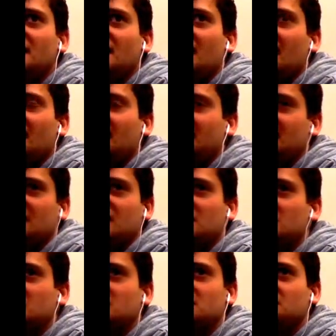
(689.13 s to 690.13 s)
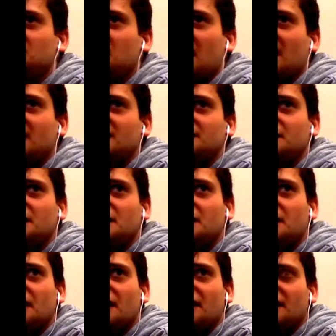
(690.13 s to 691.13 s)
And they're just passing the
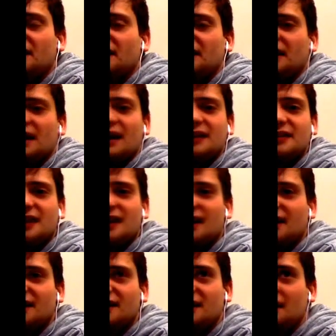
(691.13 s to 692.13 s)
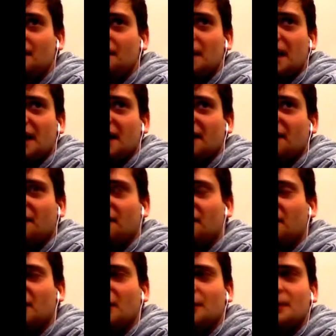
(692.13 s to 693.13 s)
ball around and then they get tired and then bang,
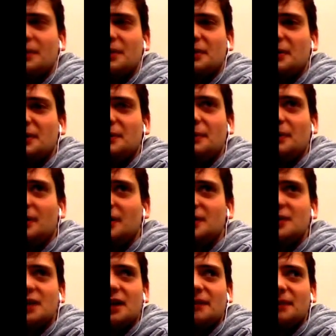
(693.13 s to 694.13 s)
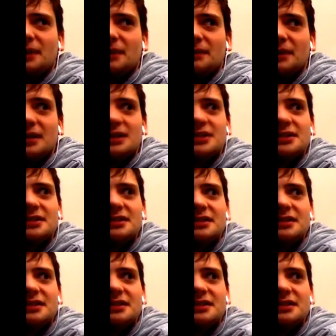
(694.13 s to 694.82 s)
free open three-point shot pretty much.